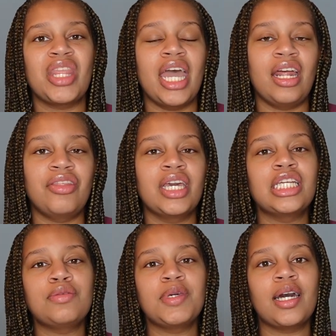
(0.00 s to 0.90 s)
And I think
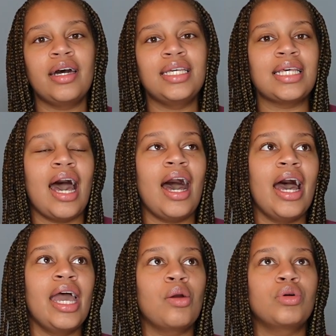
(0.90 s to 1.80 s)
it's because
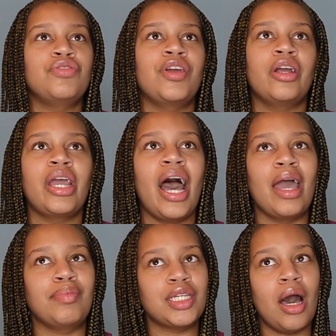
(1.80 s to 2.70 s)
I was very
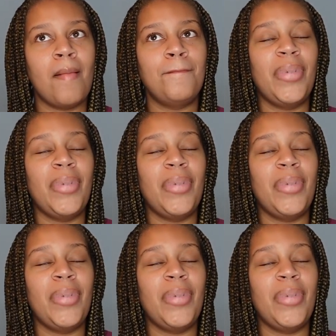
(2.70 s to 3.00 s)
hyped up